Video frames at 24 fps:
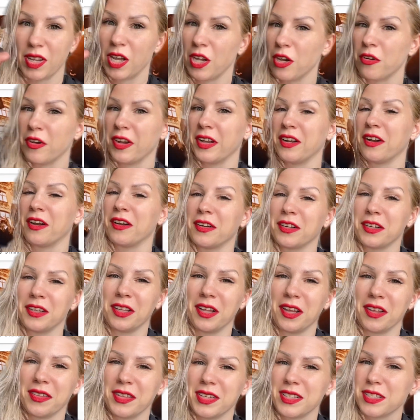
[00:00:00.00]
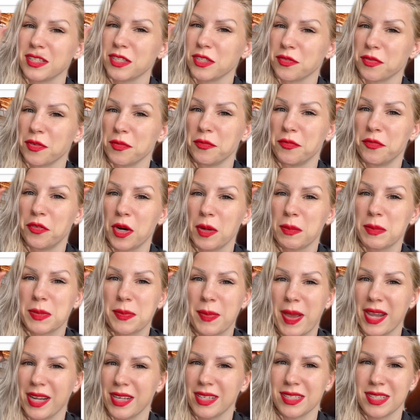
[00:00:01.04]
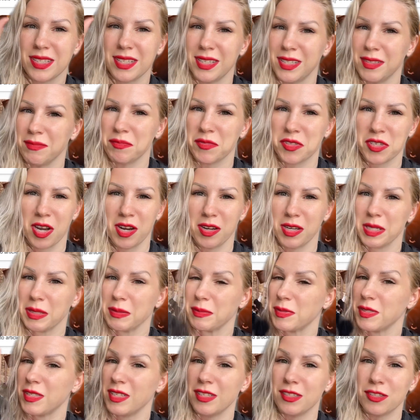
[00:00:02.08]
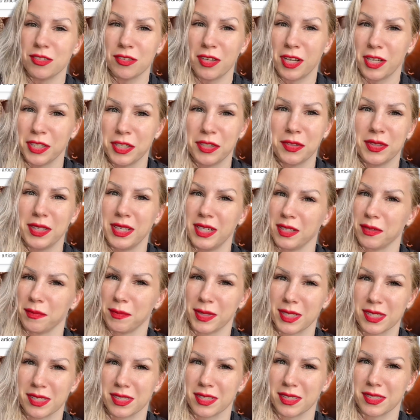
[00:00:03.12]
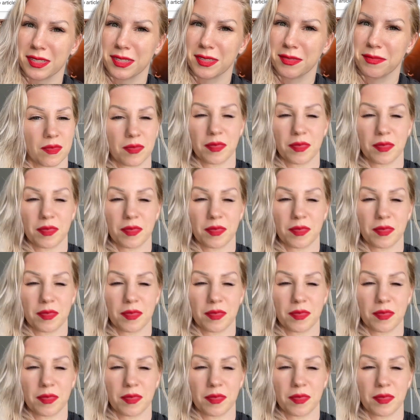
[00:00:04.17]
A great article on this is from Forbes magazine. Sorry, C's are all you need in business.